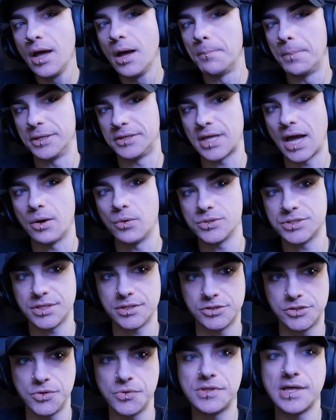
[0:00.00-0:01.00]
But that was in
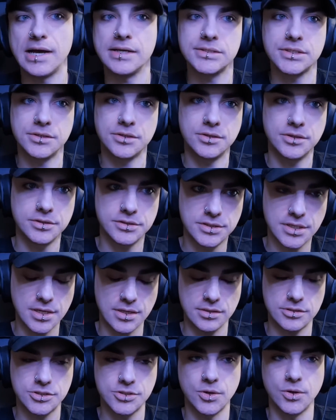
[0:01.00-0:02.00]

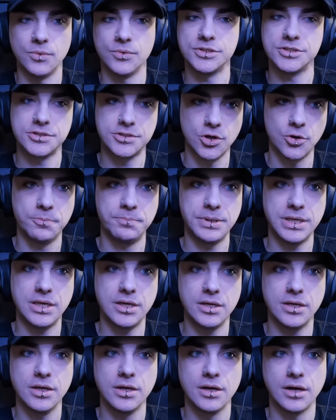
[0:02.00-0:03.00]
2013, so it would still
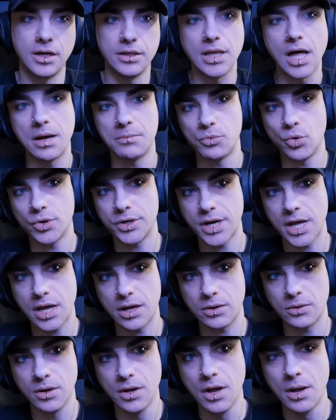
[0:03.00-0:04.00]
be a lot more now.